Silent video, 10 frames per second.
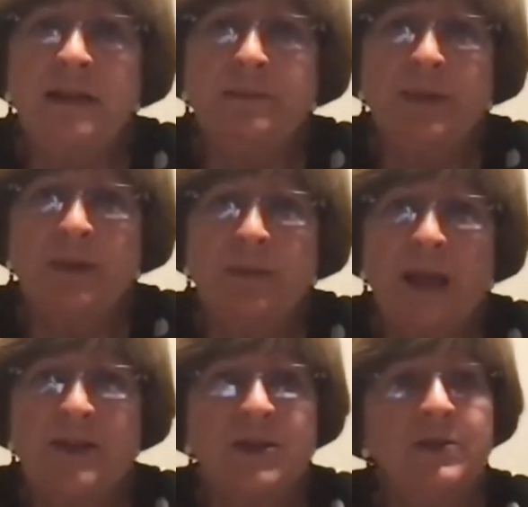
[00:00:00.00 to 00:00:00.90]
it and put the
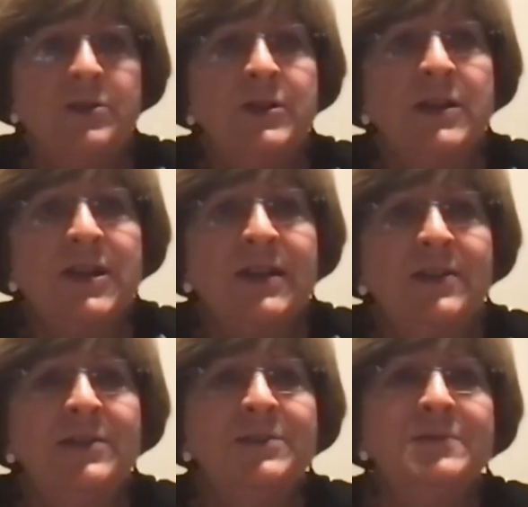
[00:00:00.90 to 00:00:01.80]
plastic in the trash. I
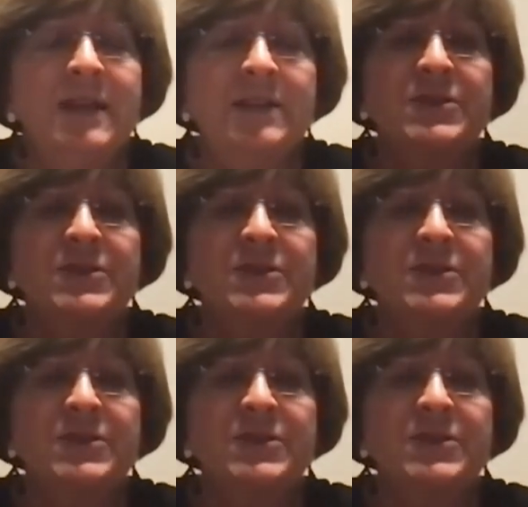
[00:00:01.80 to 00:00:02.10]
don't know. They'd have